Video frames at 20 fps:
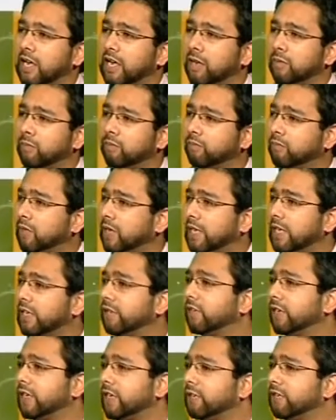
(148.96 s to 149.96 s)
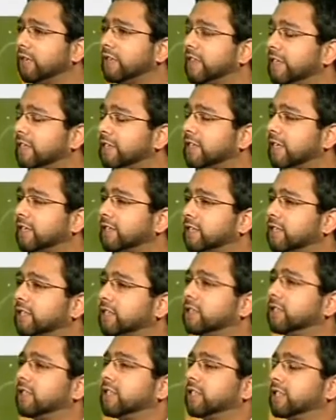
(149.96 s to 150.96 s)
Um, even even things like the
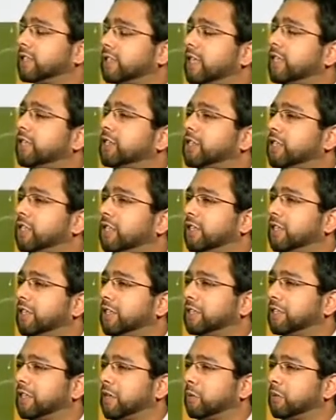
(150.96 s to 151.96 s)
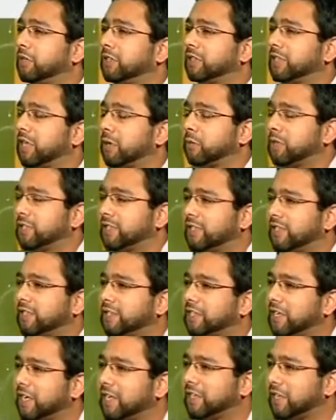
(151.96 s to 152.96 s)
the stitch that we that we yes.
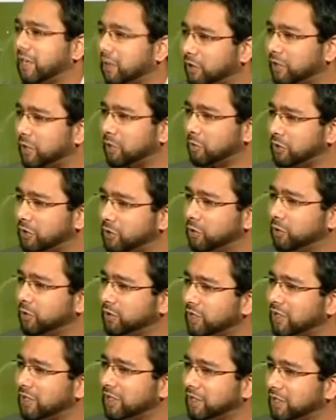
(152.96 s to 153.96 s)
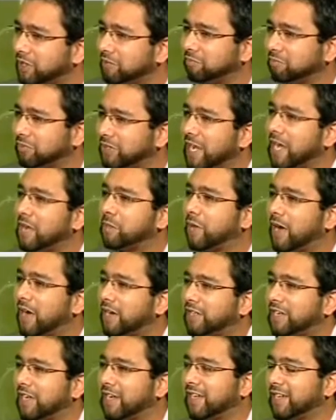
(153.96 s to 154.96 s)
see today that that we use day
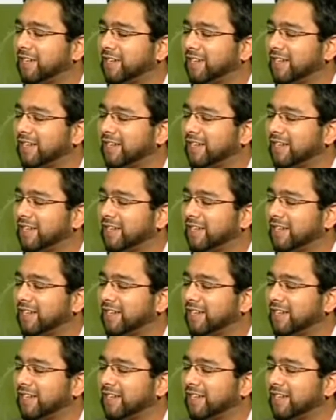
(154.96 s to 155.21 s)
by day